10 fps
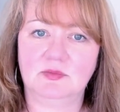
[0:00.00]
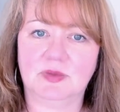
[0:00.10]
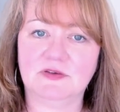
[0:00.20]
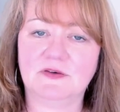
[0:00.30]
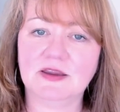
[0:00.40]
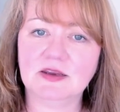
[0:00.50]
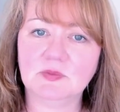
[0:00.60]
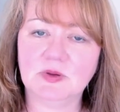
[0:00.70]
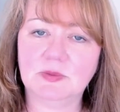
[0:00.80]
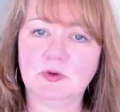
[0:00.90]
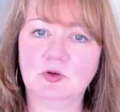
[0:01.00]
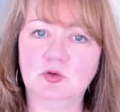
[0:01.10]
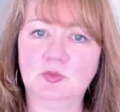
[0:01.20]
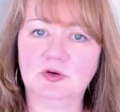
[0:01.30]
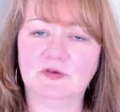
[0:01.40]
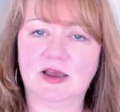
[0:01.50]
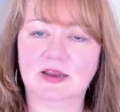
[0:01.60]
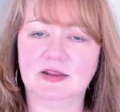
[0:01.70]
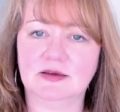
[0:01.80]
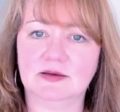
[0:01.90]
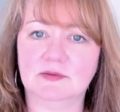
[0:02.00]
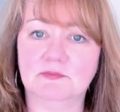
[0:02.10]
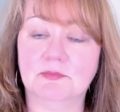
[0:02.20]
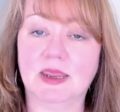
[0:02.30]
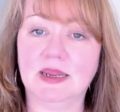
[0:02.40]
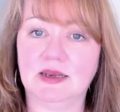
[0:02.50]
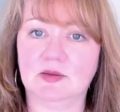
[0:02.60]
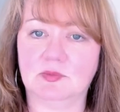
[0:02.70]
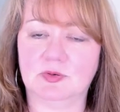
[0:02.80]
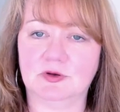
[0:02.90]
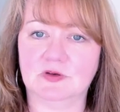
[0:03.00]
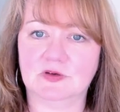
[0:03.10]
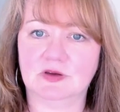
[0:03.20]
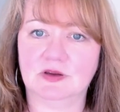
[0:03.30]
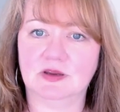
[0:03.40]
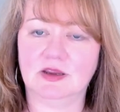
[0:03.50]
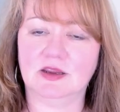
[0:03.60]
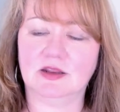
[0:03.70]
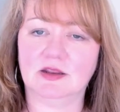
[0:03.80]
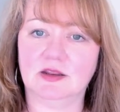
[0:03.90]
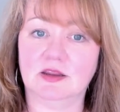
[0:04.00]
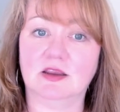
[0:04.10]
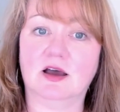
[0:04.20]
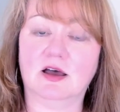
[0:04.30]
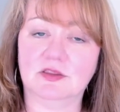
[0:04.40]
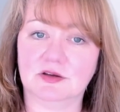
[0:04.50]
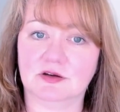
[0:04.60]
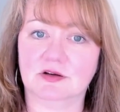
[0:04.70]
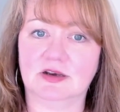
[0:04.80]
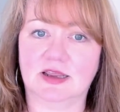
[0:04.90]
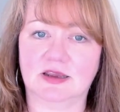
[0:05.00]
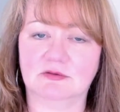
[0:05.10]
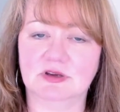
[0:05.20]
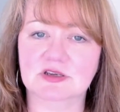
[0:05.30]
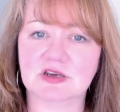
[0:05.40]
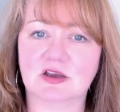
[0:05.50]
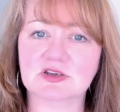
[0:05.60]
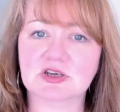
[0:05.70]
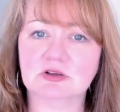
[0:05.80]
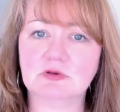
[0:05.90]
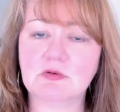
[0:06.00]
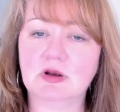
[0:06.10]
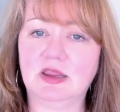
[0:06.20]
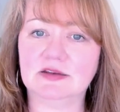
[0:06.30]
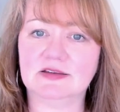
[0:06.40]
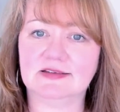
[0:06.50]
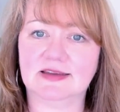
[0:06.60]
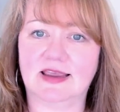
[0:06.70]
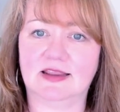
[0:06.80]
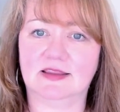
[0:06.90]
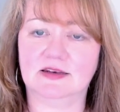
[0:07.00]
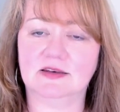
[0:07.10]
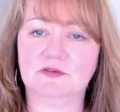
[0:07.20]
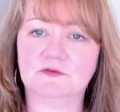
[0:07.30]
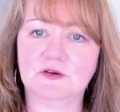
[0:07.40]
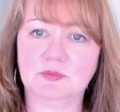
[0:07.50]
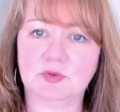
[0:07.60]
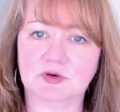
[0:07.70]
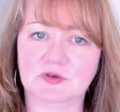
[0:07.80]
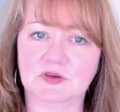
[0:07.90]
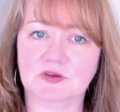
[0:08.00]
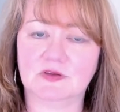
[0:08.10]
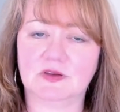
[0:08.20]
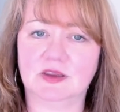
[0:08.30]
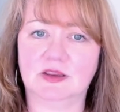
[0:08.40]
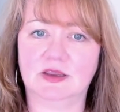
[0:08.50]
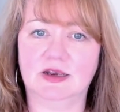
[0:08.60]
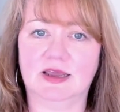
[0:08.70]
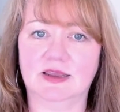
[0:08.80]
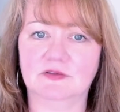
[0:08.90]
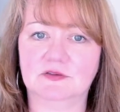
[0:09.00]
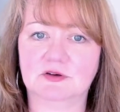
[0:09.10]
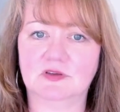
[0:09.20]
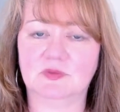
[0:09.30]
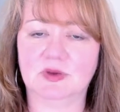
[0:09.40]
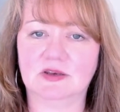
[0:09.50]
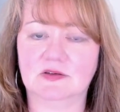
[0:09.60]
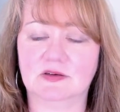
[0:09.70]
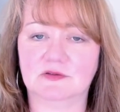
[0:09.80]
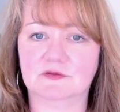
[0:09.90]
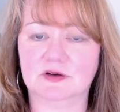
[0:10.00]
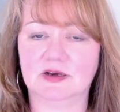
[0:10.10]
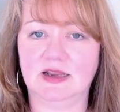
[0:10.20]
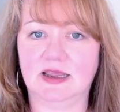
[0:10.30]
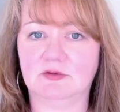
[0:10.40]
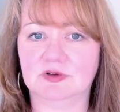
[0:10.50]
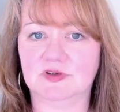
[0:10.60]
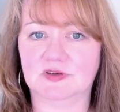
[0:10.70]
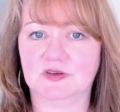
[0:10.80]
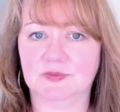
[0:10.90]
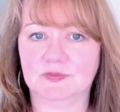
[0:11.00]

By finding people who provide the main input in the other language, our children will understand that different persons in their life transmit different languages.